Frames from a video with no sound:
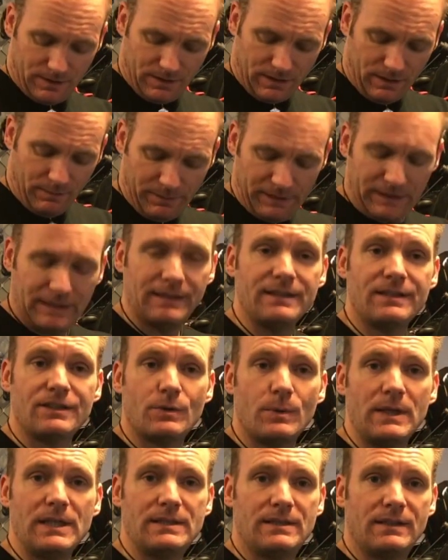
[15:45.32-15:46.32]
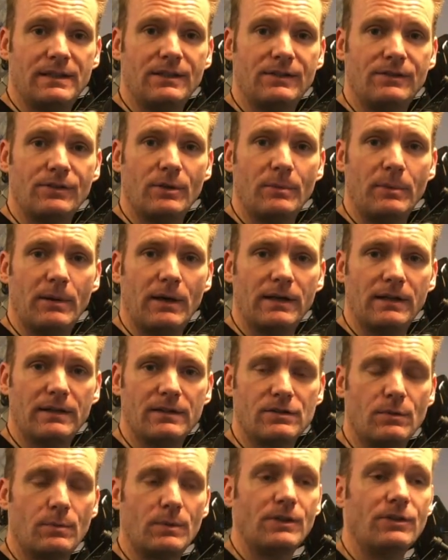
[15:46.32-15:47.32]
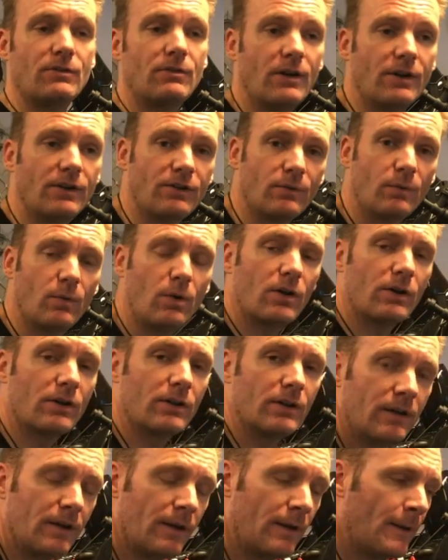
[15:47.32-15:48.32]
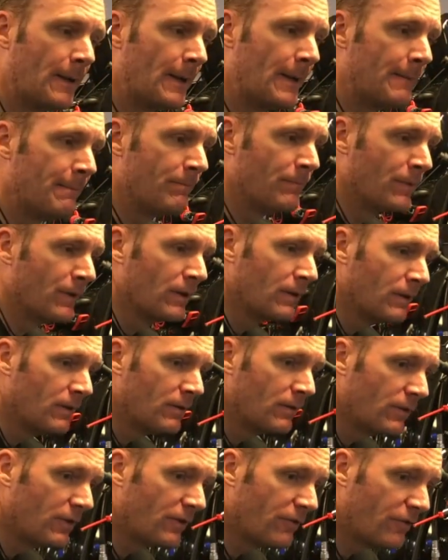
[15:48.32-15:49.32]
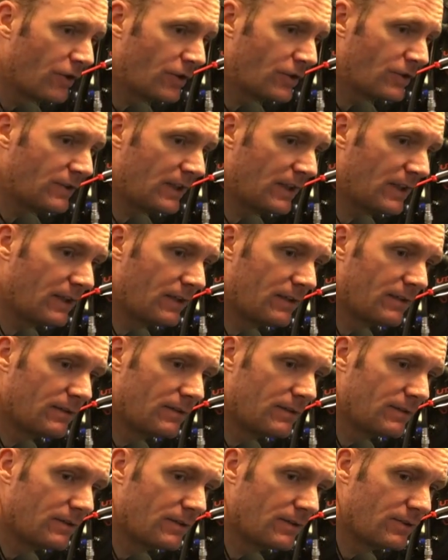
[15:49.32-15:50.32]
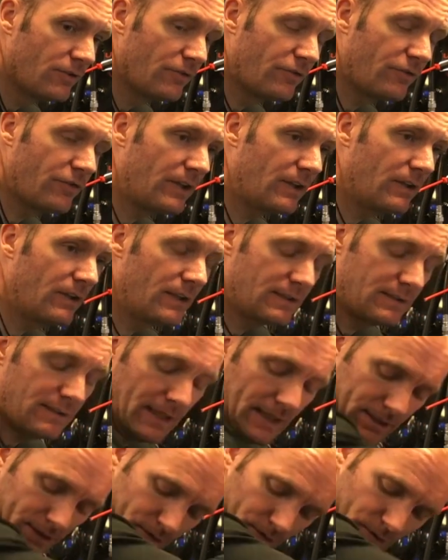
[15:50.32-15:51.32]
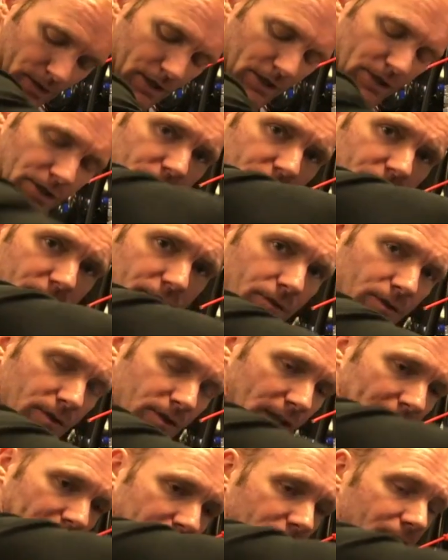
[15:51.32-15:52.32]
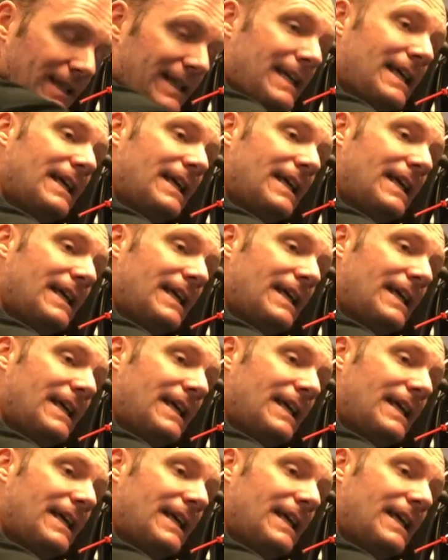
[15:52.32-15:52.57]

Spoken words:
completely squeezed it into your body. So when you're underwater, the first thing you feel is that your undersuit is actually